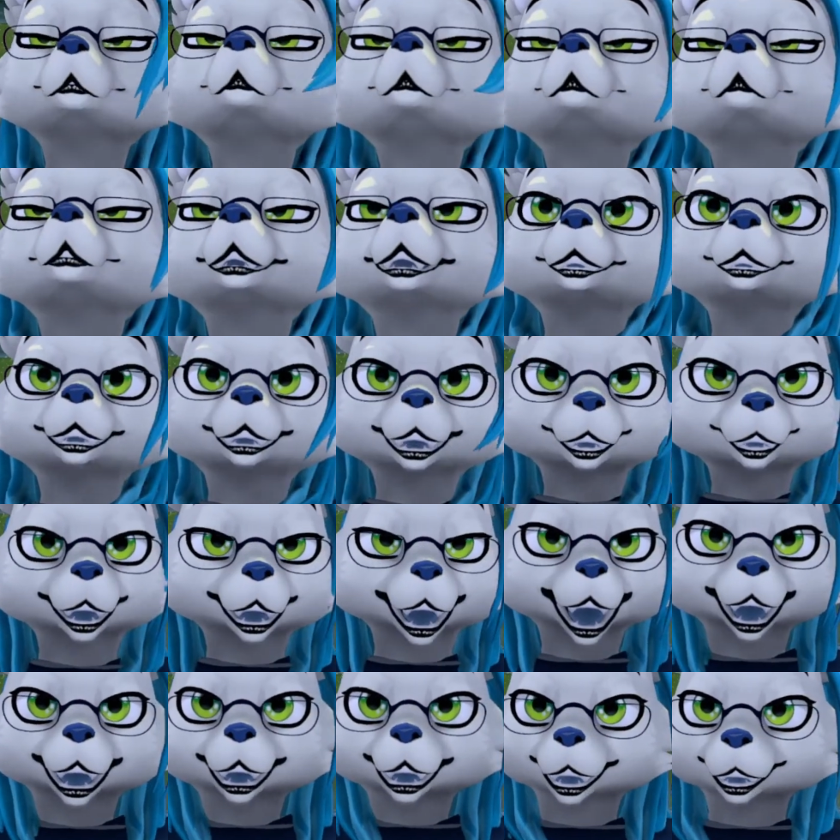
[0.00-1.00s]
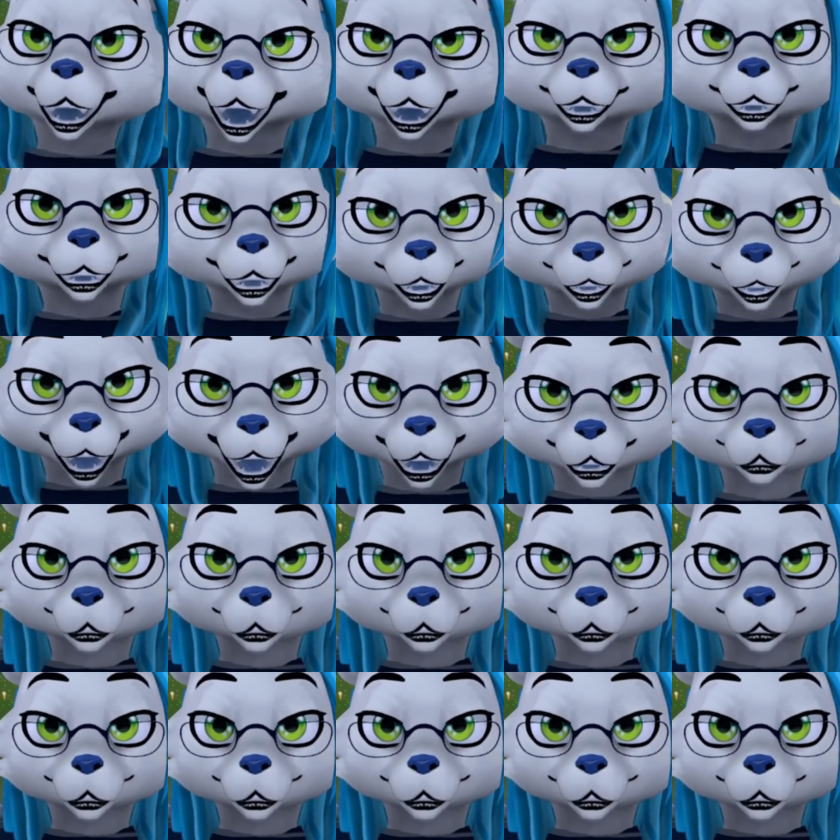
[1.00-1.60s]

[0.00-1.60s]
etc., etc., etc.,